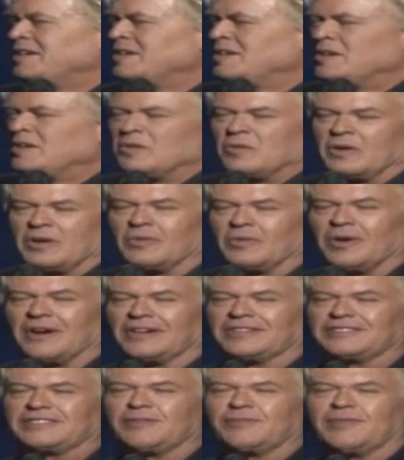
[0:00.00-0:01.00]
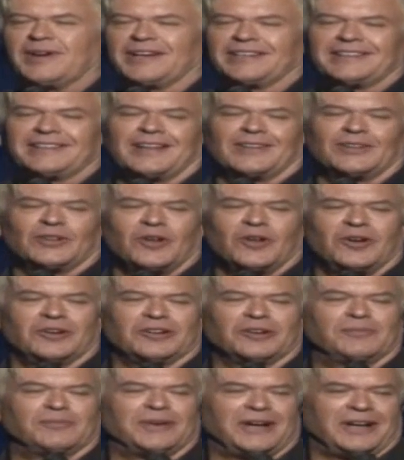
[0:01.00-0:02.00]
We watched him make that long
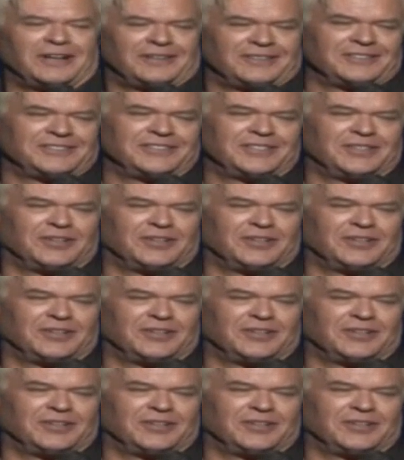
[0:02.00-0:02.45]
apology on